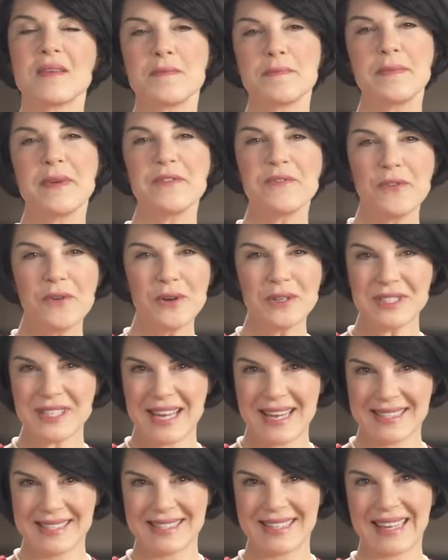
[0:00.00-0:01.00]
Before
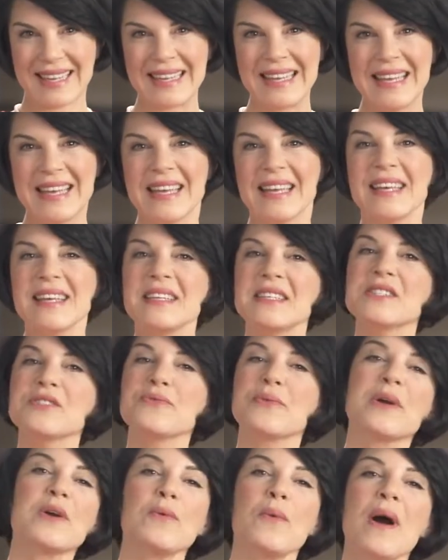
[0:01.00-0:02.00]
testing, it is
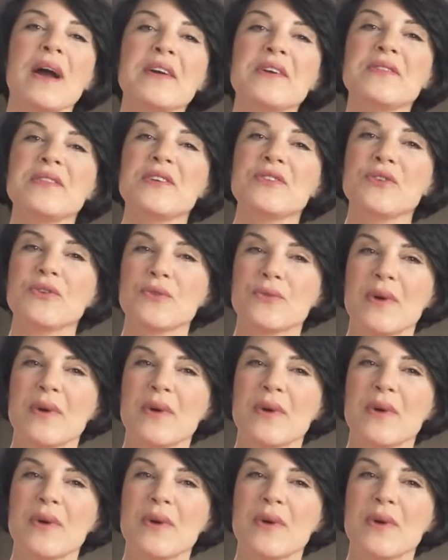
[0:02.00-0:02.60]
required that you